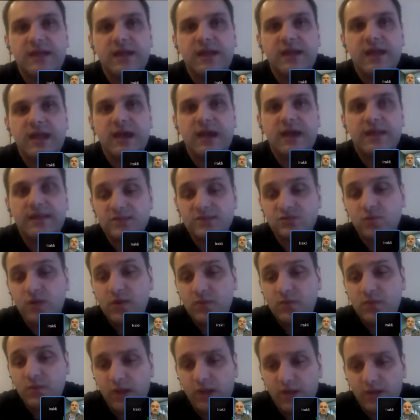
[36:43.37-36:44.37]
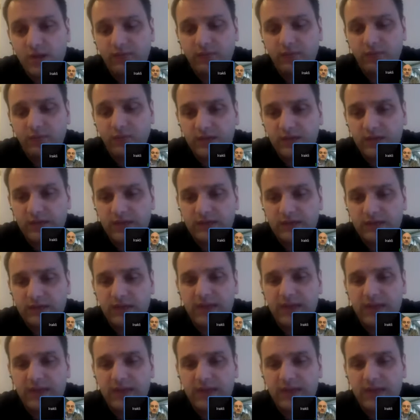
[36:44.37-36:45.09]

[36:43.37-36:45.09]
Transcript: That is one way of doing it.